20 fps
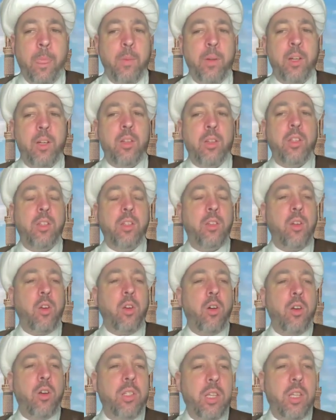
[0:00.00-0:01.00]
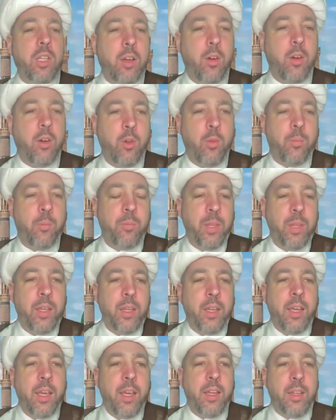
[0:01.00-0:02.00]
because his car is at home
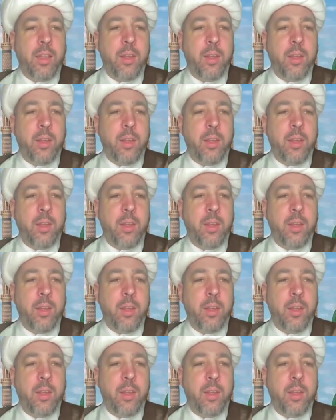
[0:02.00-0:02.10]
and